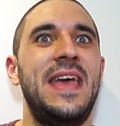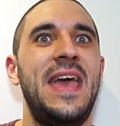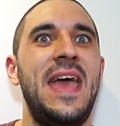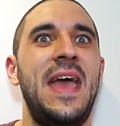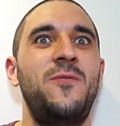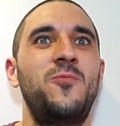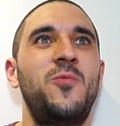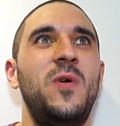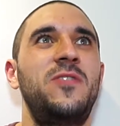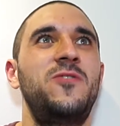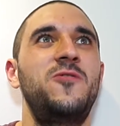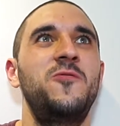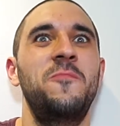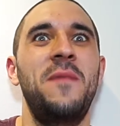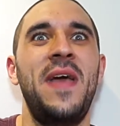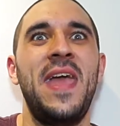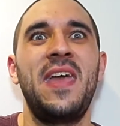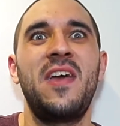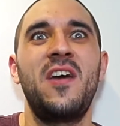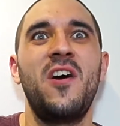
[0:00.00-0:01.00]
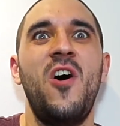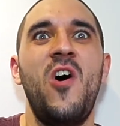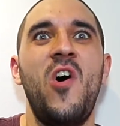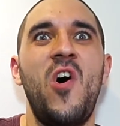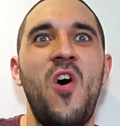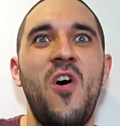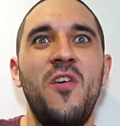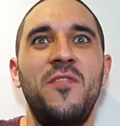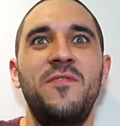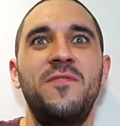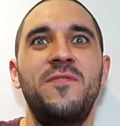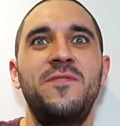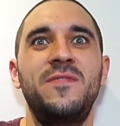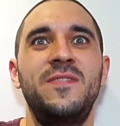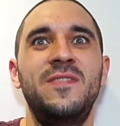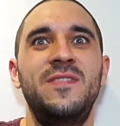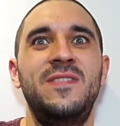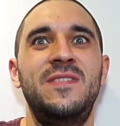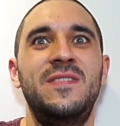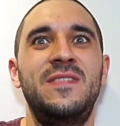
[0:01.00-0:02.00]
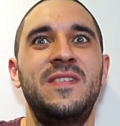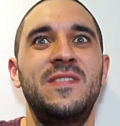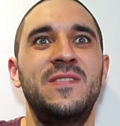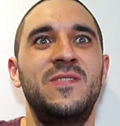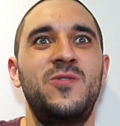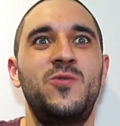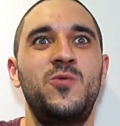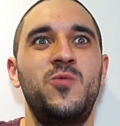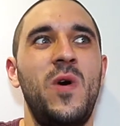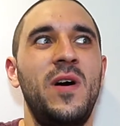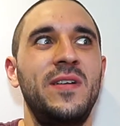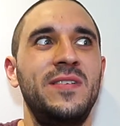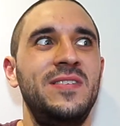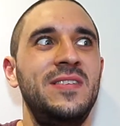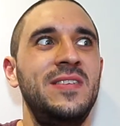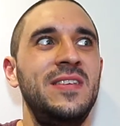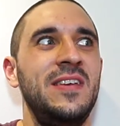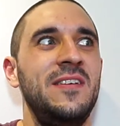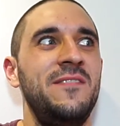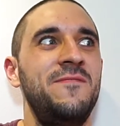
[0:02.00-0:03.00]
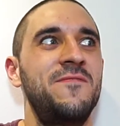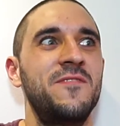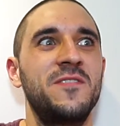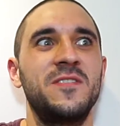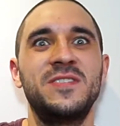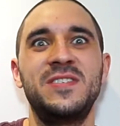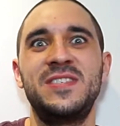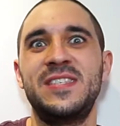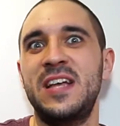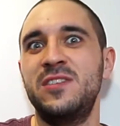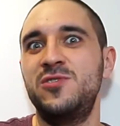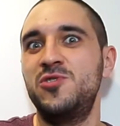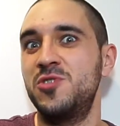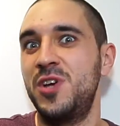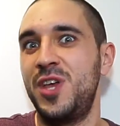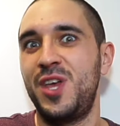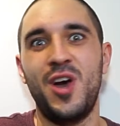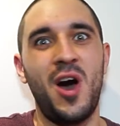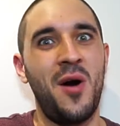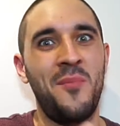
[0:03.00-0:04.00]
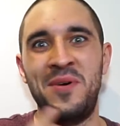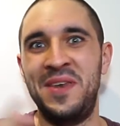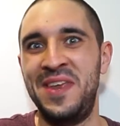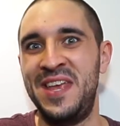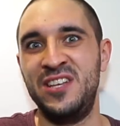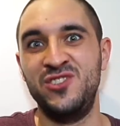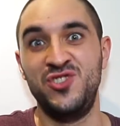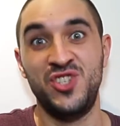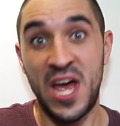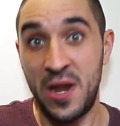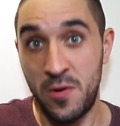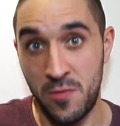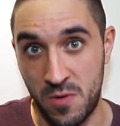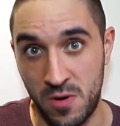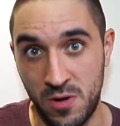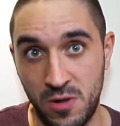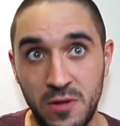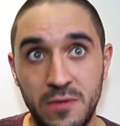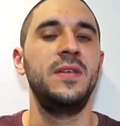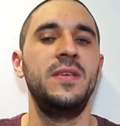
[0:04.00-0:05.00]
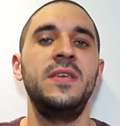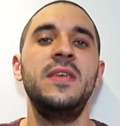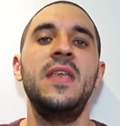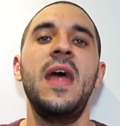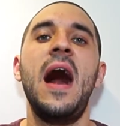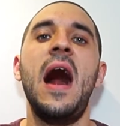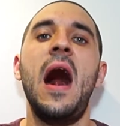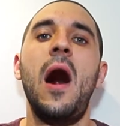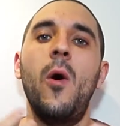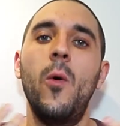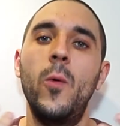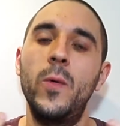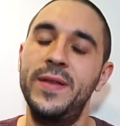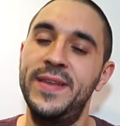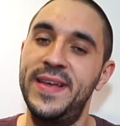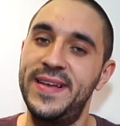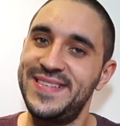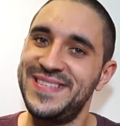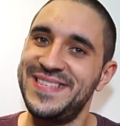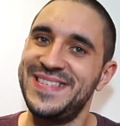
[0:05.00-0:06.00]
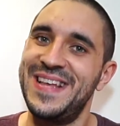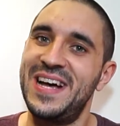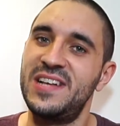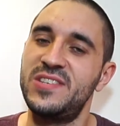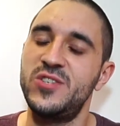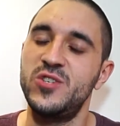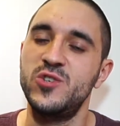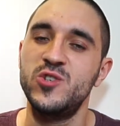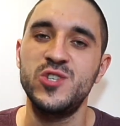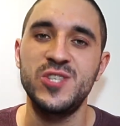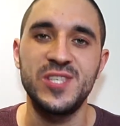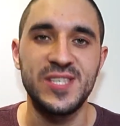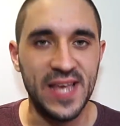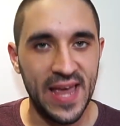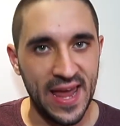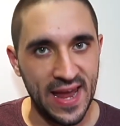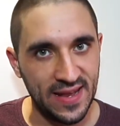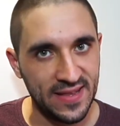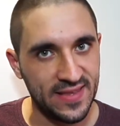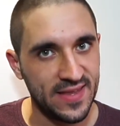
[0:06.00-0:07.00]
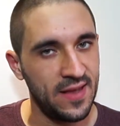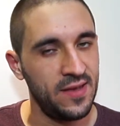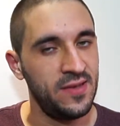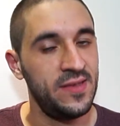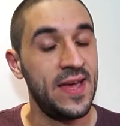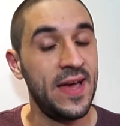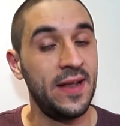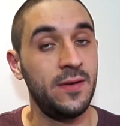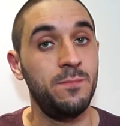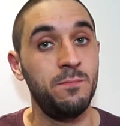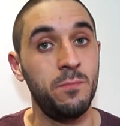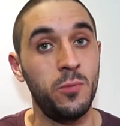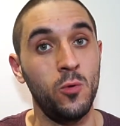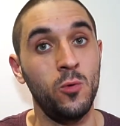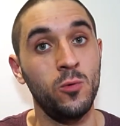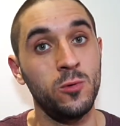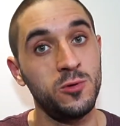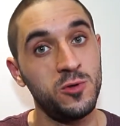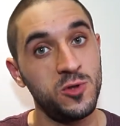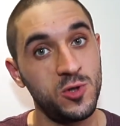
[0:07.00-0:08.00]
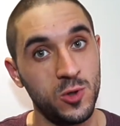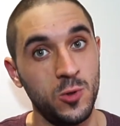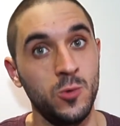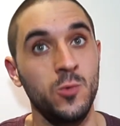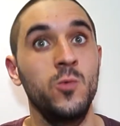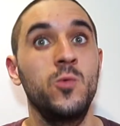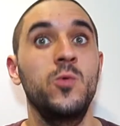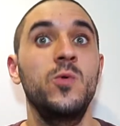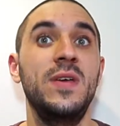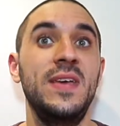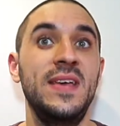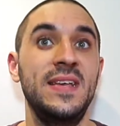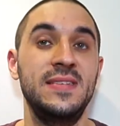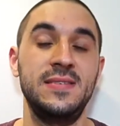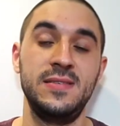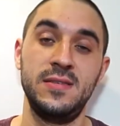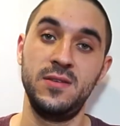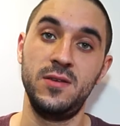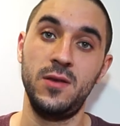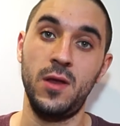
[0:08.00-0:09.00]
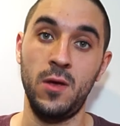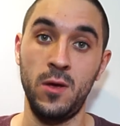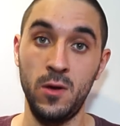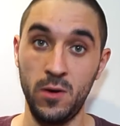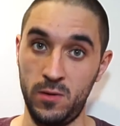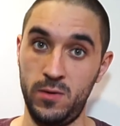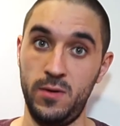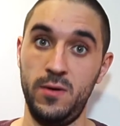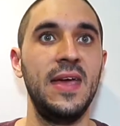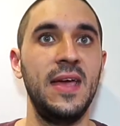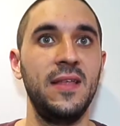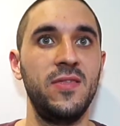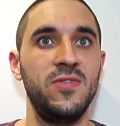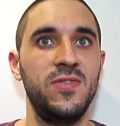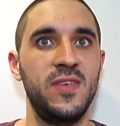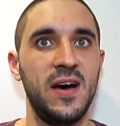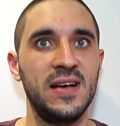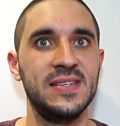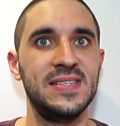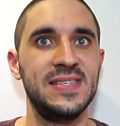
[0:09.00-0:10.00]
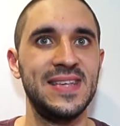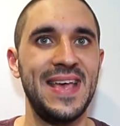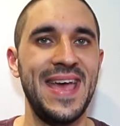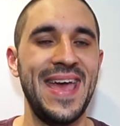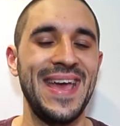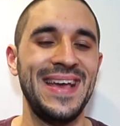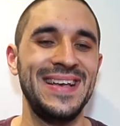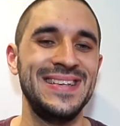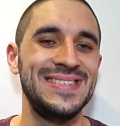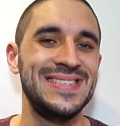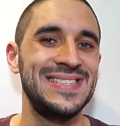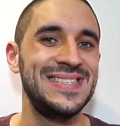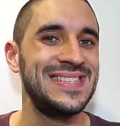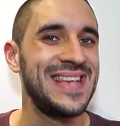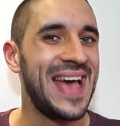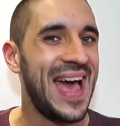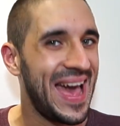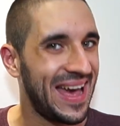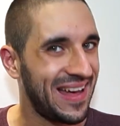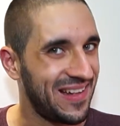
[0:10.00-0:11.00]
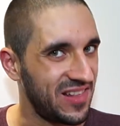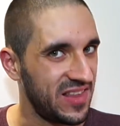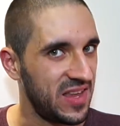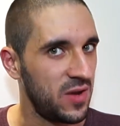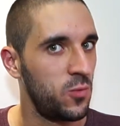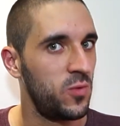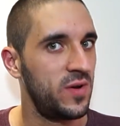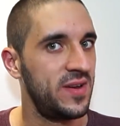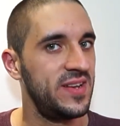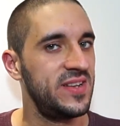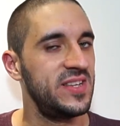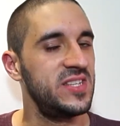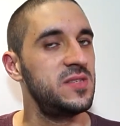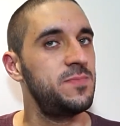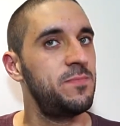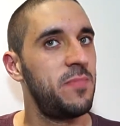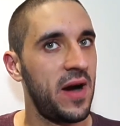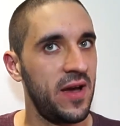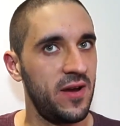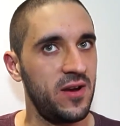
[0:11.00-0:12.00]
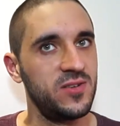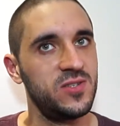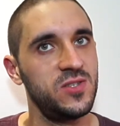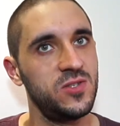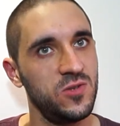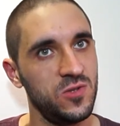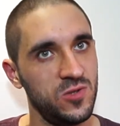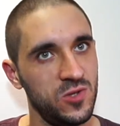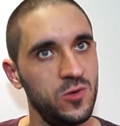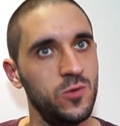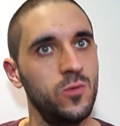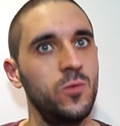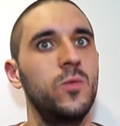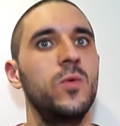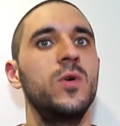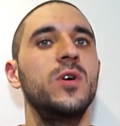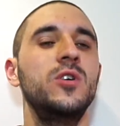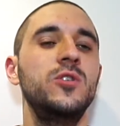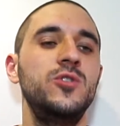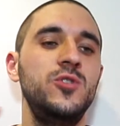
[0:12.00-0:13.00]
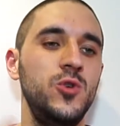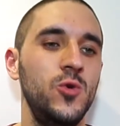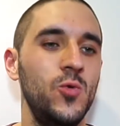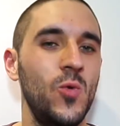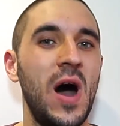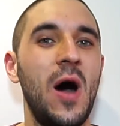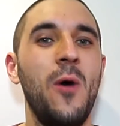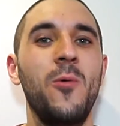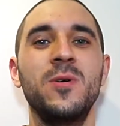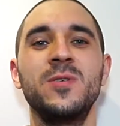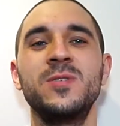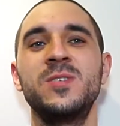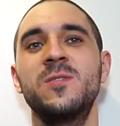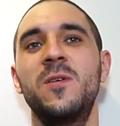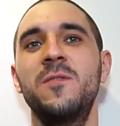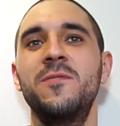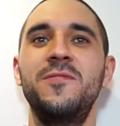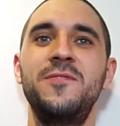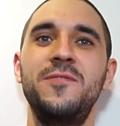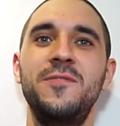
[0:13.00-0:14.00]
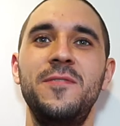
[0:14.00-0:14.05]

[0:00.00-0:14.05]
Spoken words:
and what to make of the 21st century comedy in general. Now, that's not to say that Deadpool 2 isn't good. It does exactly what it aspires to do. 2 hours of